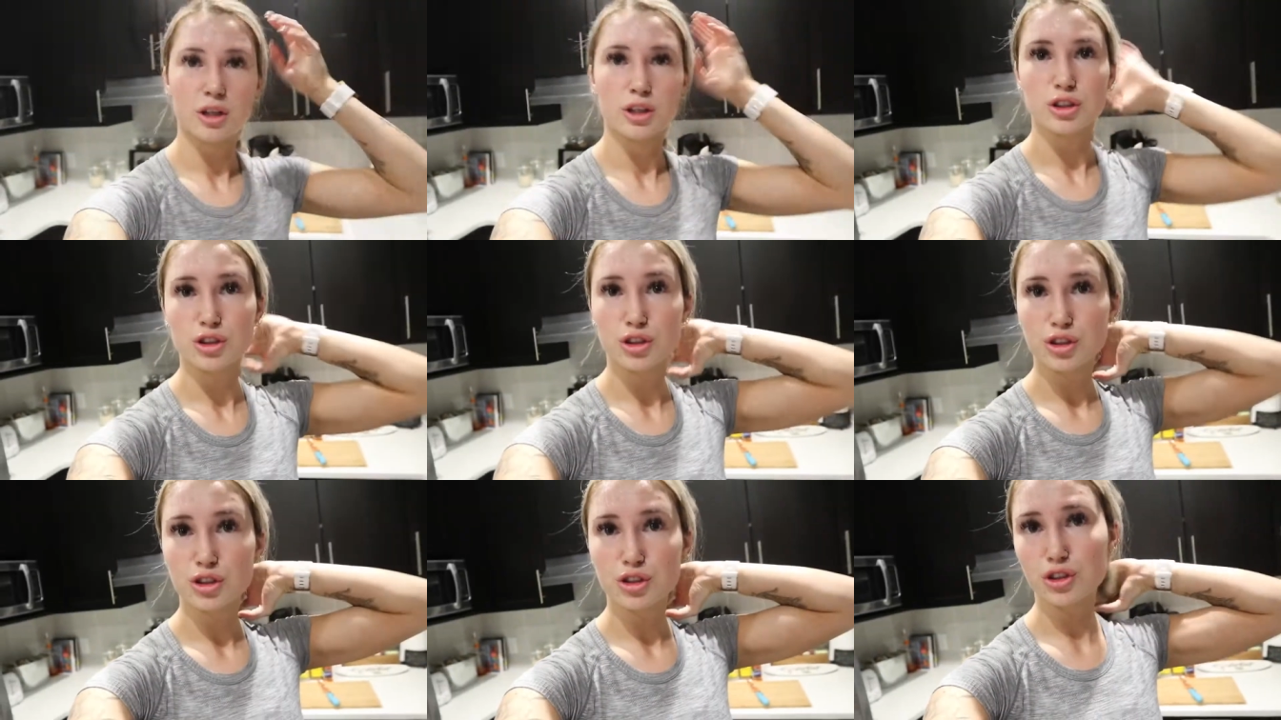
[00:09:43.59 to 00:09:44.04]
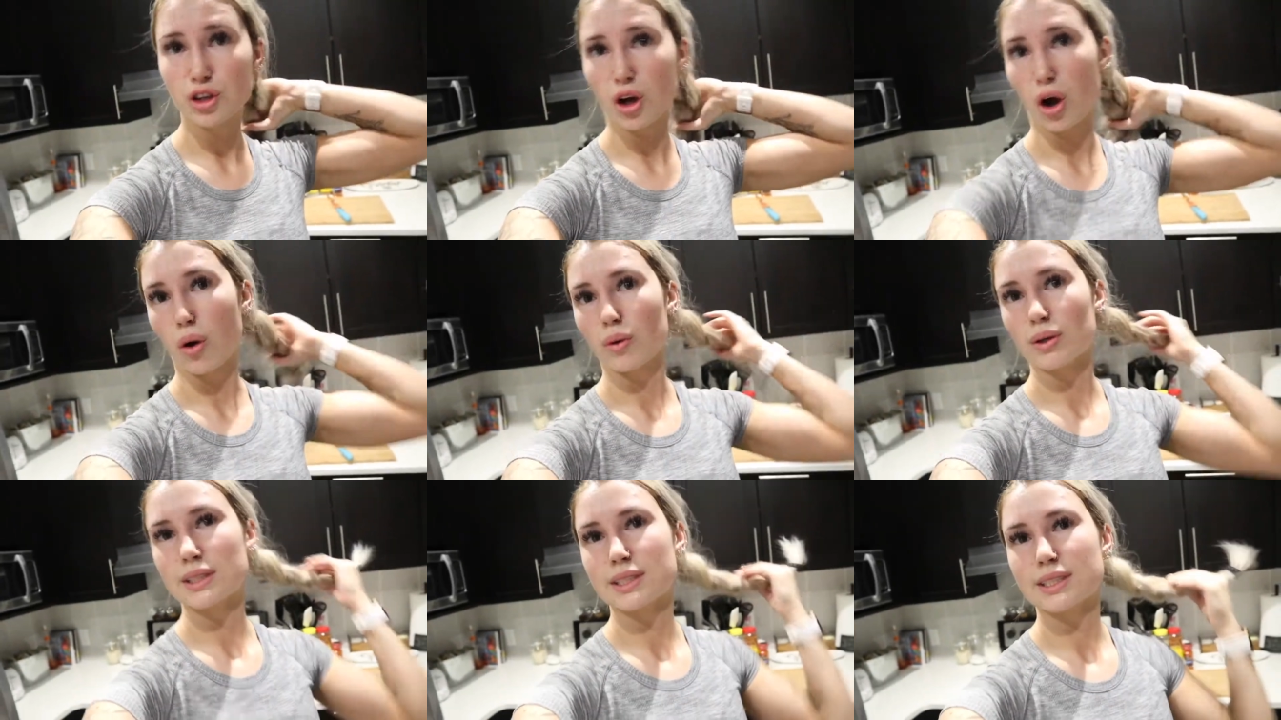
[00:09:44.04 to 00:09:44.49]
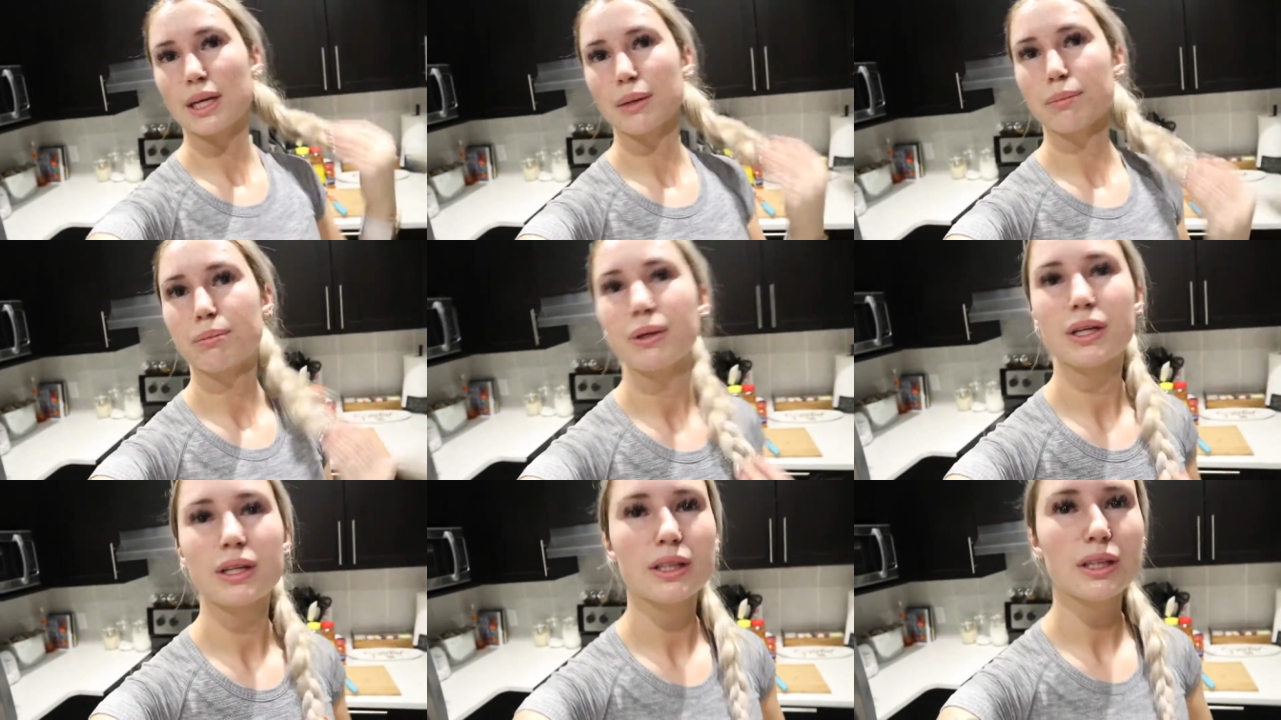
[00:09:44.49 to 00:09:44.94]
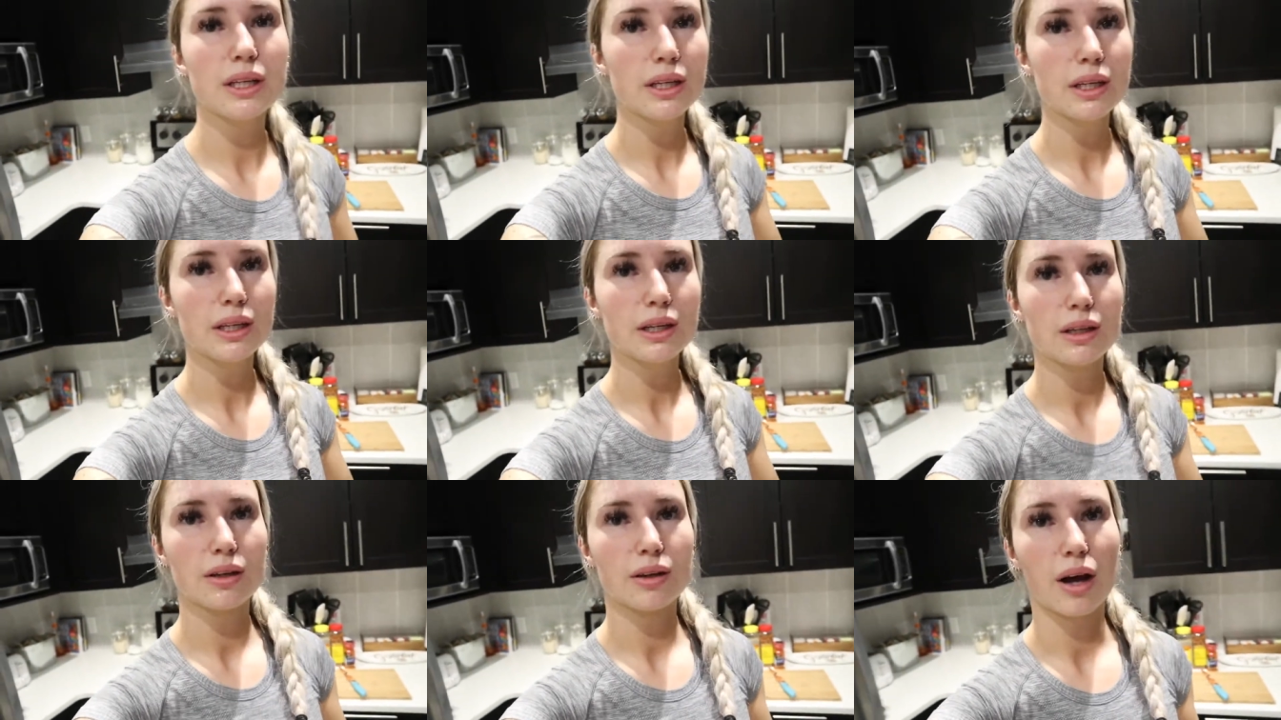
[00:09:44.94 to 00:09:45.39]
So
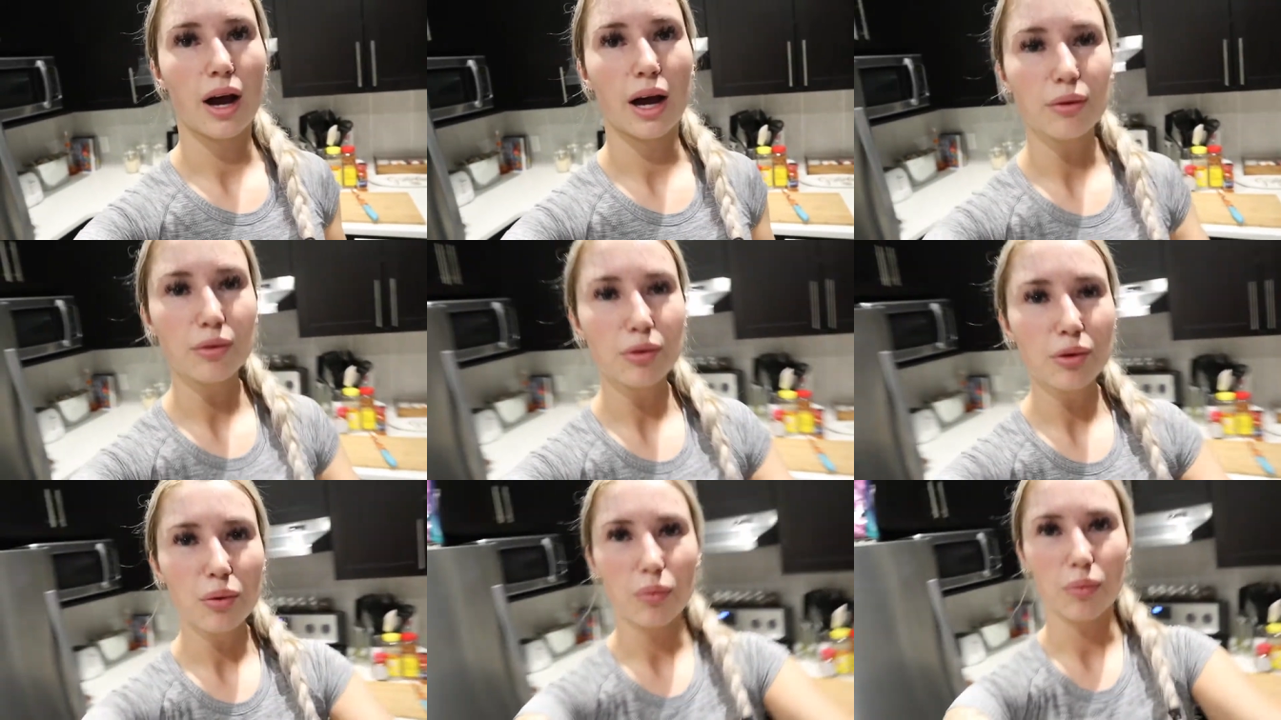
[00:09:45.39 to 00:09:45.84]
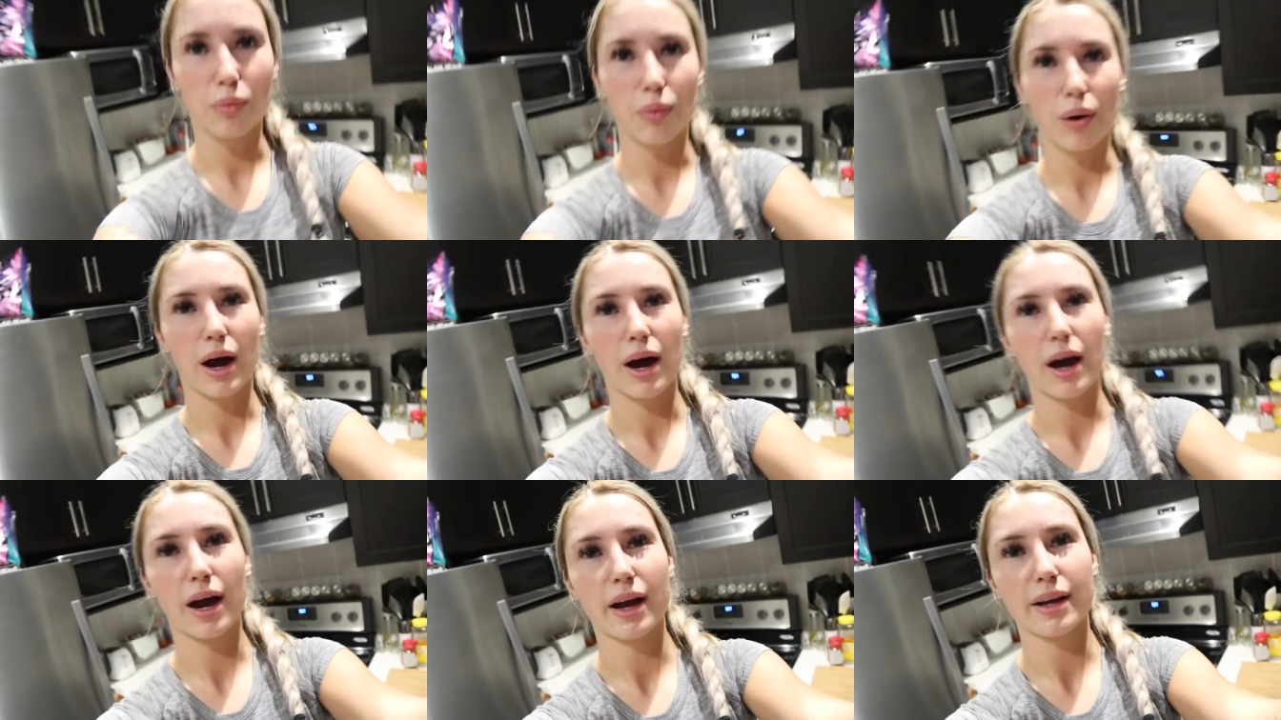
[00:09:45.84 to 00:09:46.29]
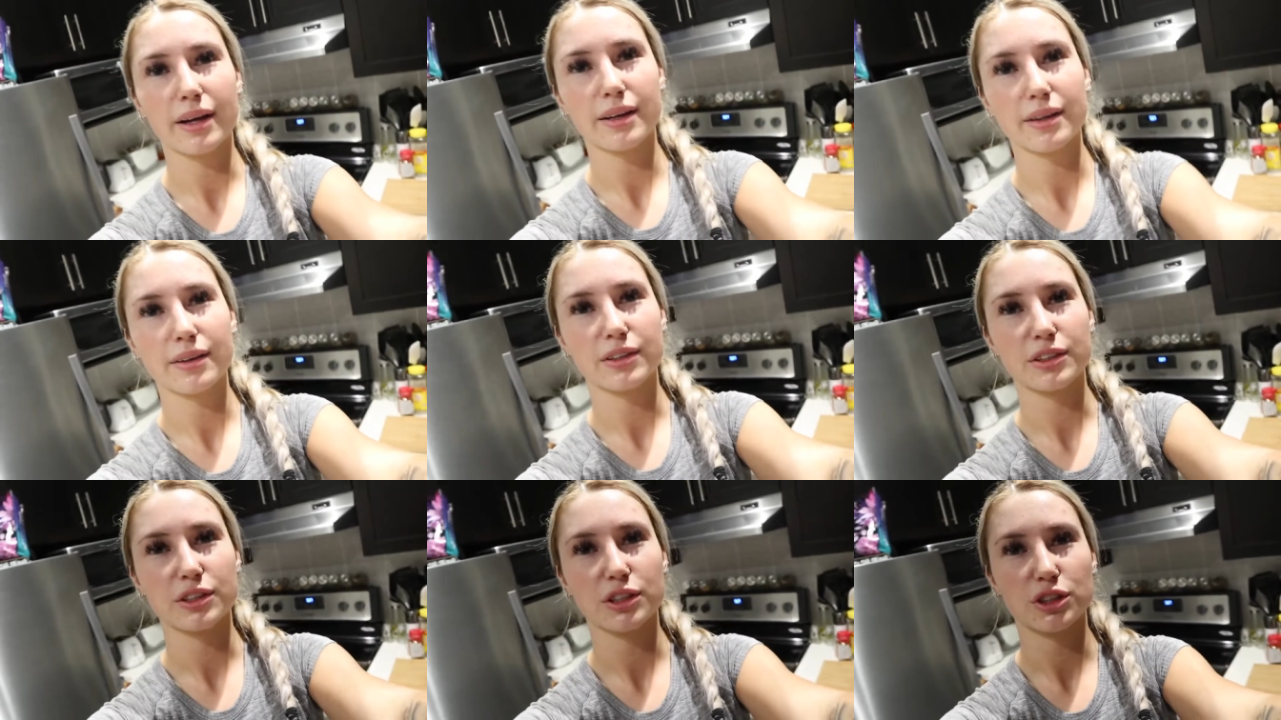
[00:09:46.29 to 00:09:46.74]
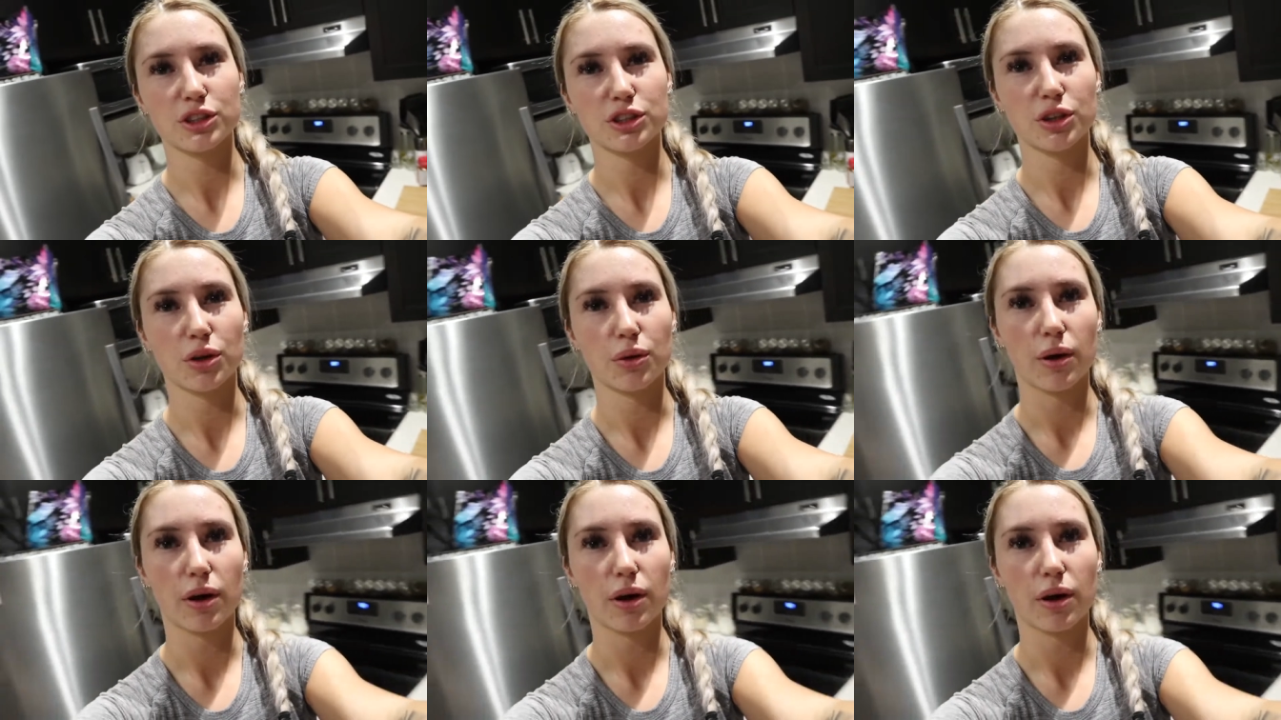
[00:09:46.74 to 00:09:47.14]
typically, I don't know why this is so